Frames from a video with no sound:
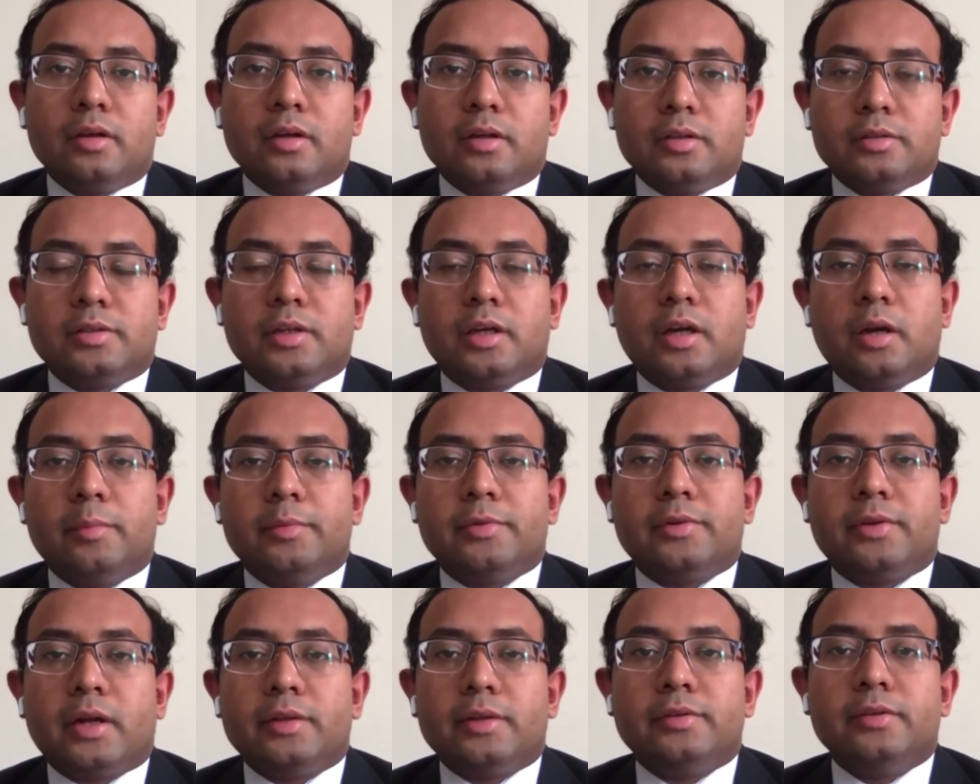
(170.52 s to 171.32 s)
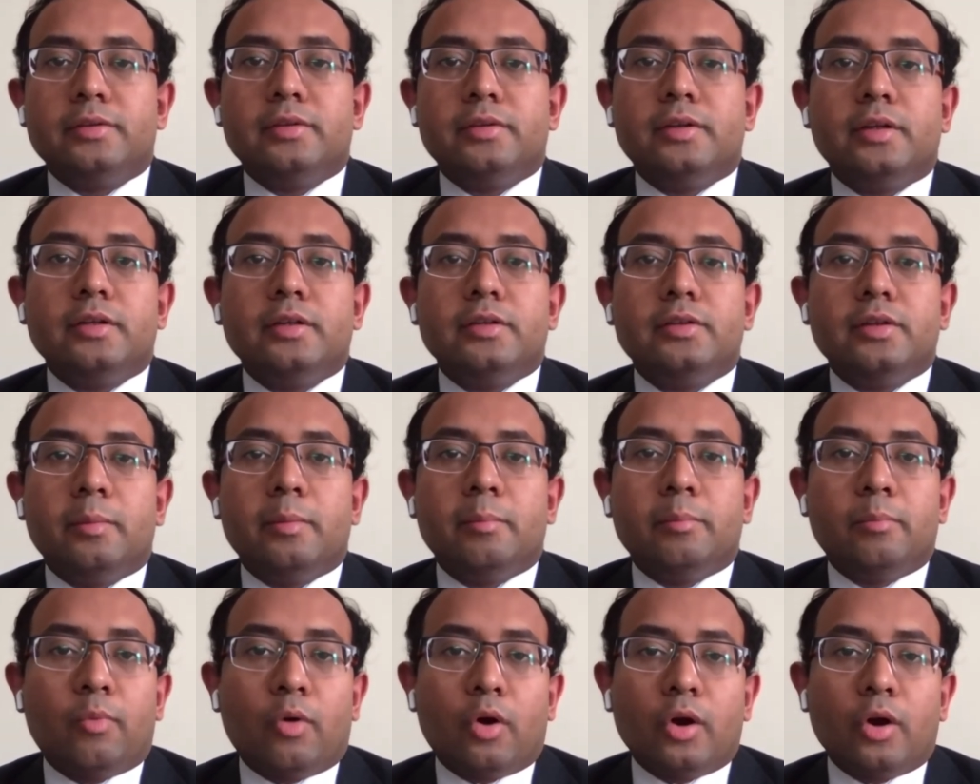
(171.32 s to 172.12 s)
uh, circumstances. It
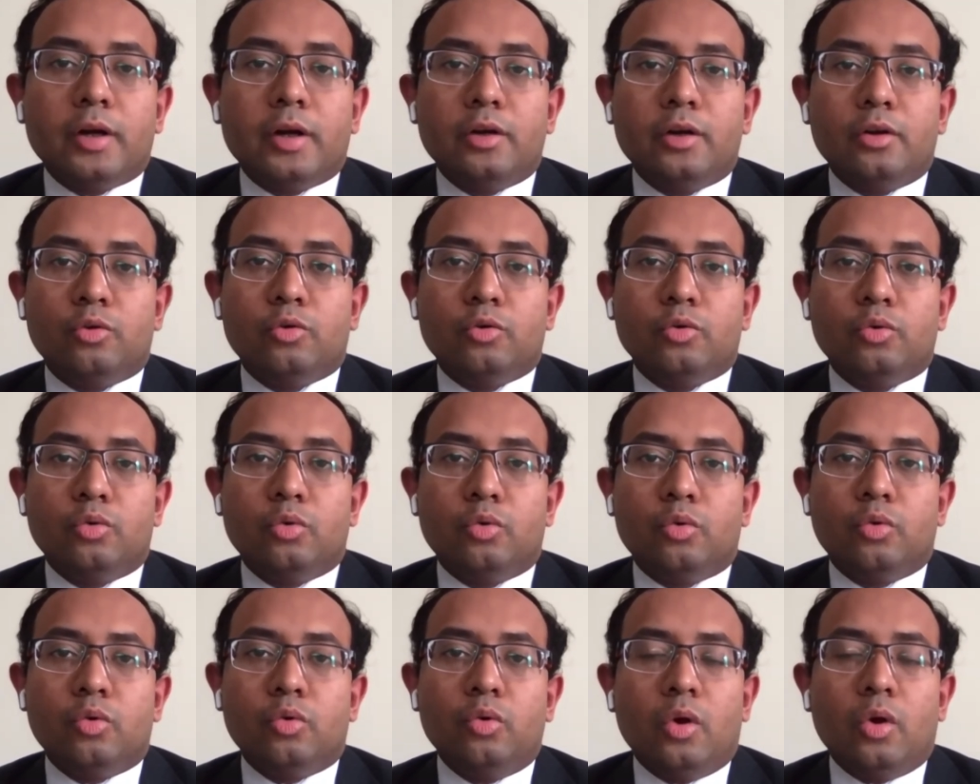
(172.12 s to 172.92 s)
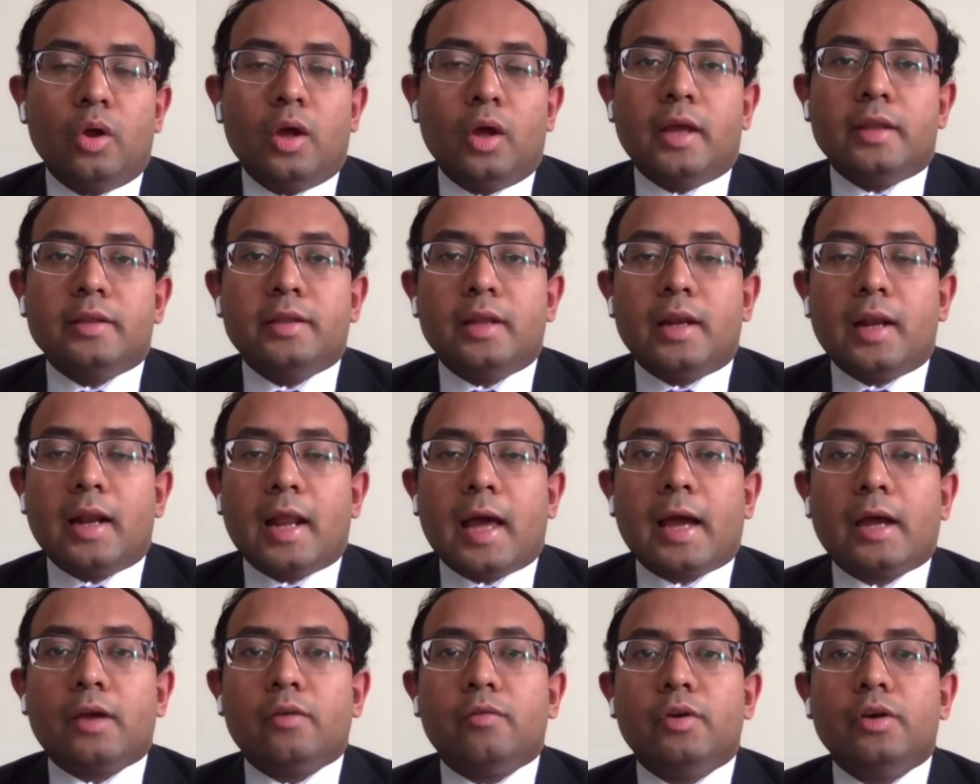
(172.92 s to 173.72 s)
is important to know the
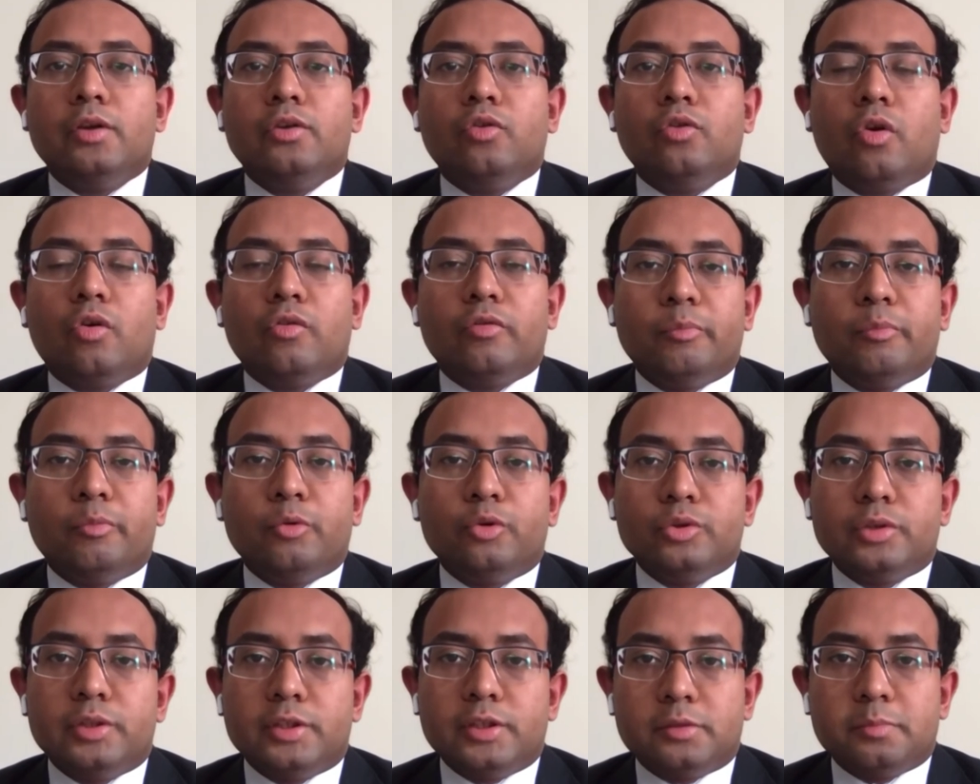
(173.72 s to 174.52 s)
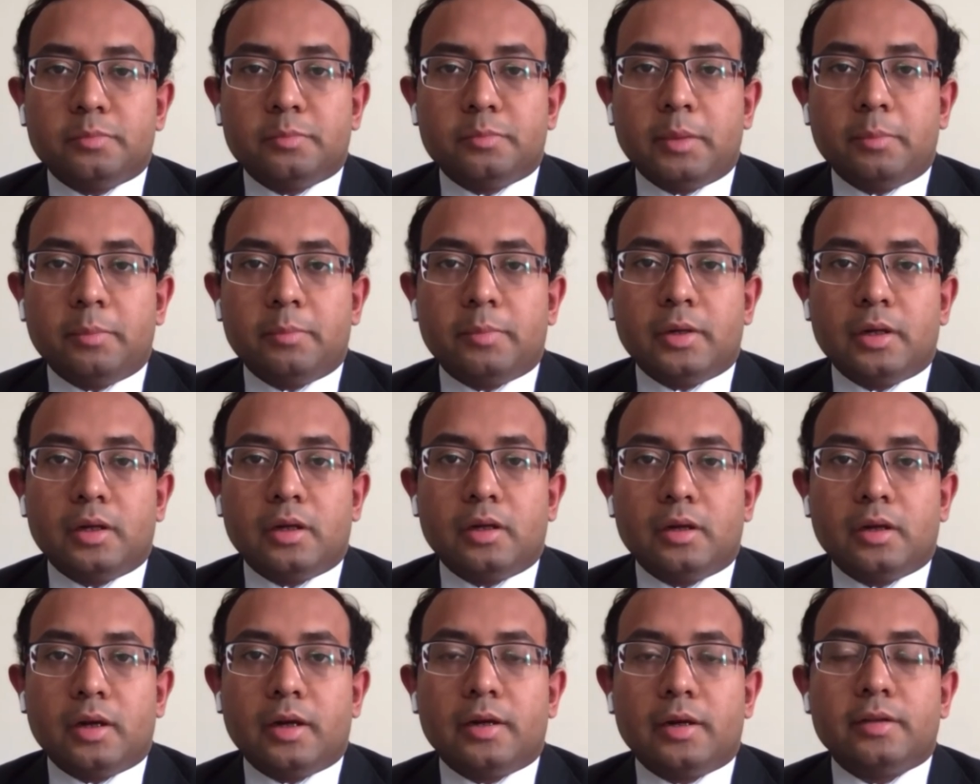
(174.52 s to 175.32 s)
language of both these
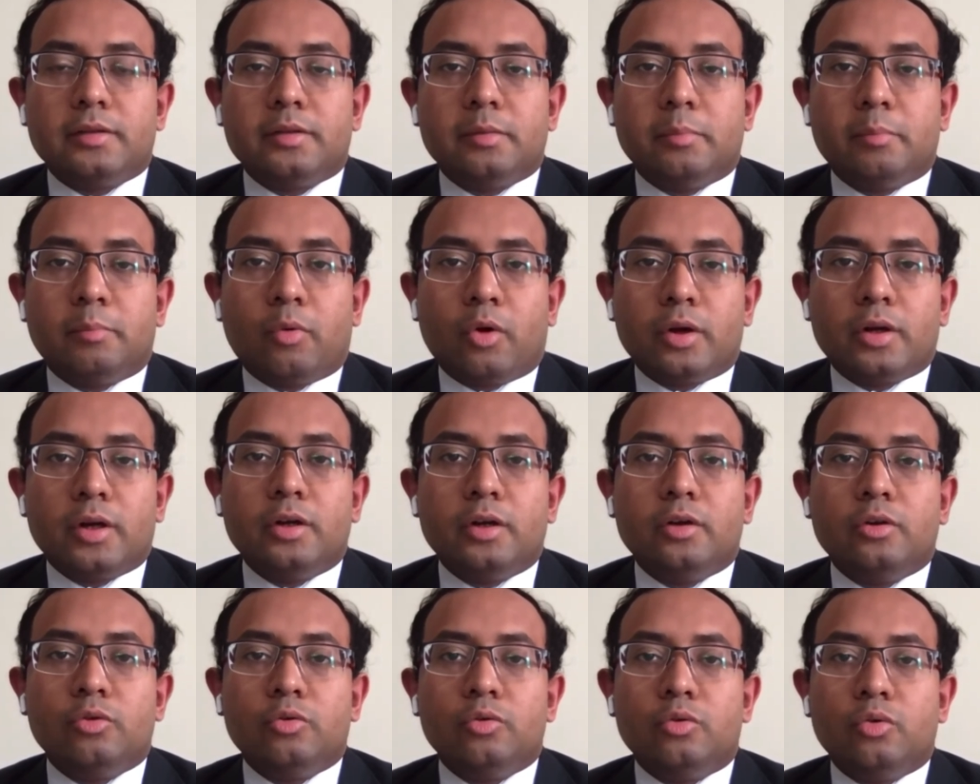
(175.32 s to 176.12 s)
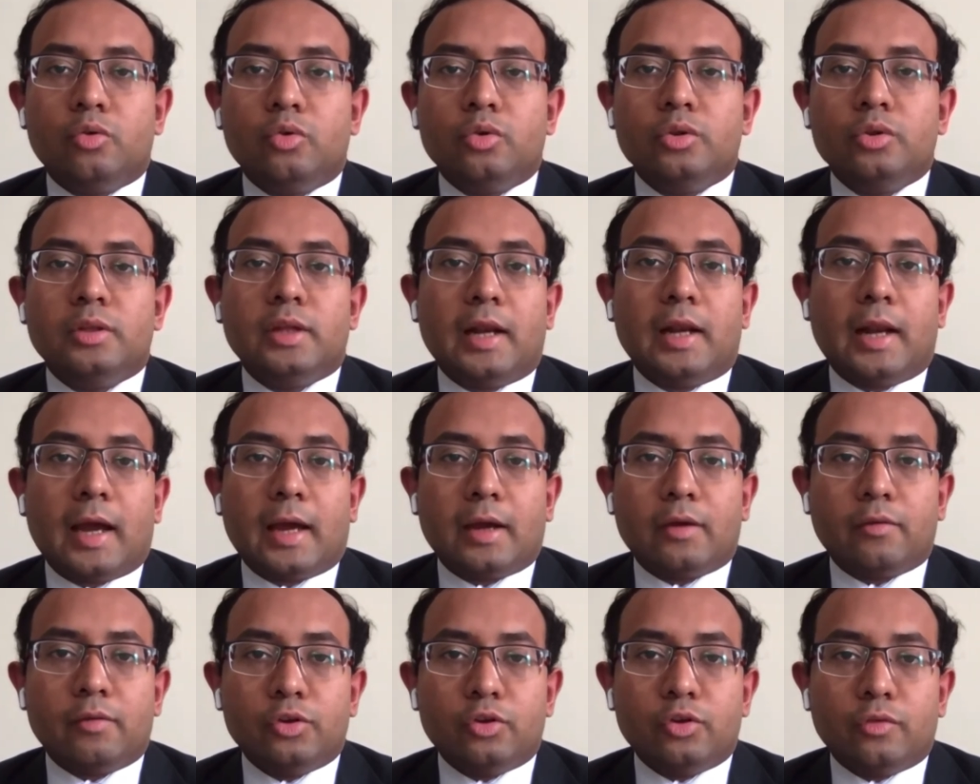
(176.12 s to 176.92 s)
people. It is important to know the
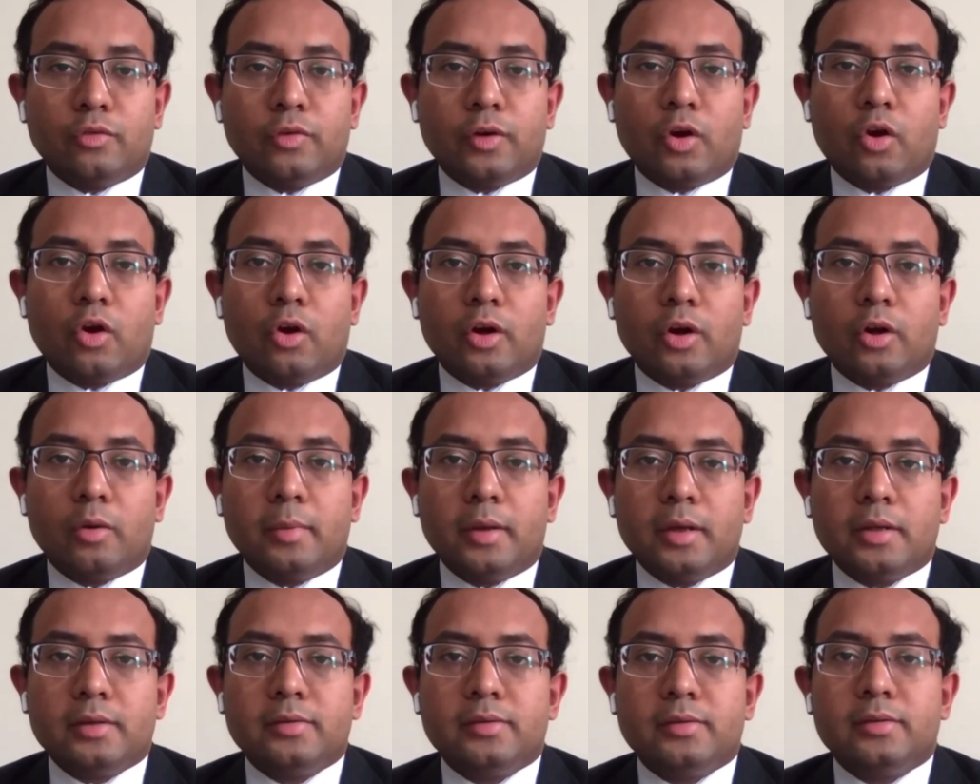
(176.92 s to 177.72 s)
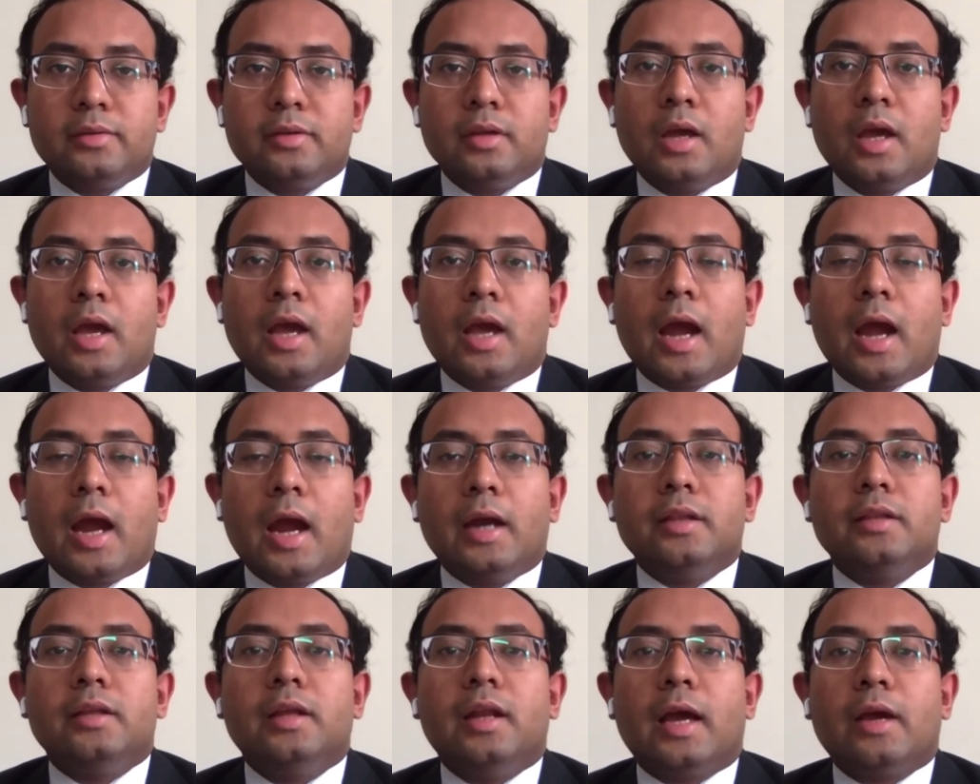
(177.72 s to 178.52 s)
language of economists
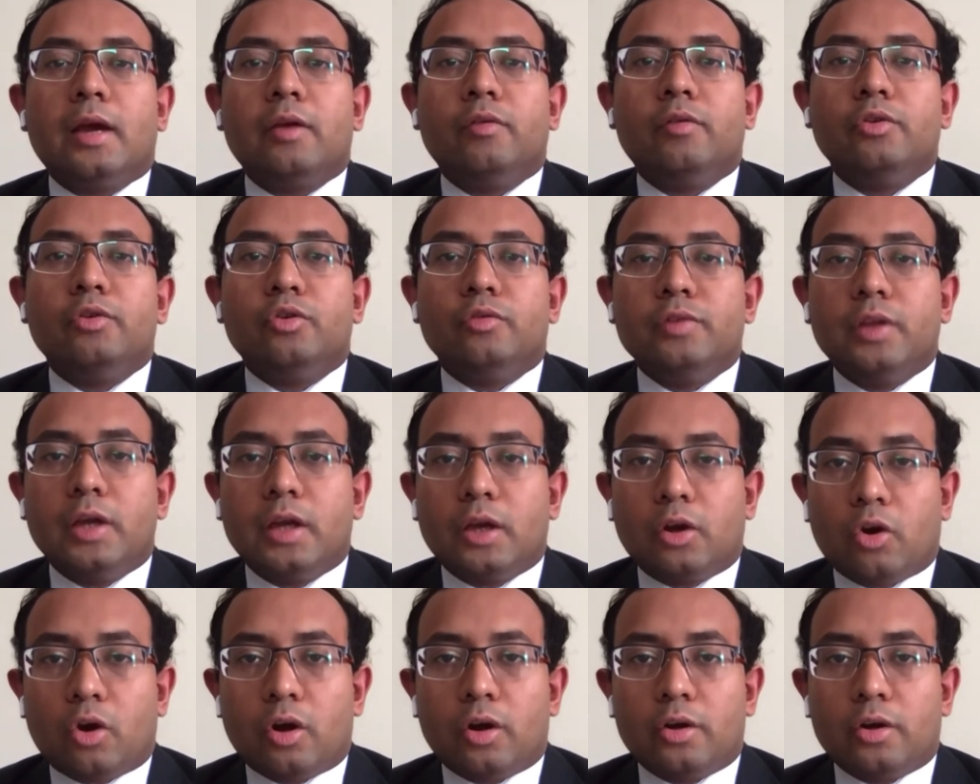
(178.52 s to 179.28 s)
and the language of the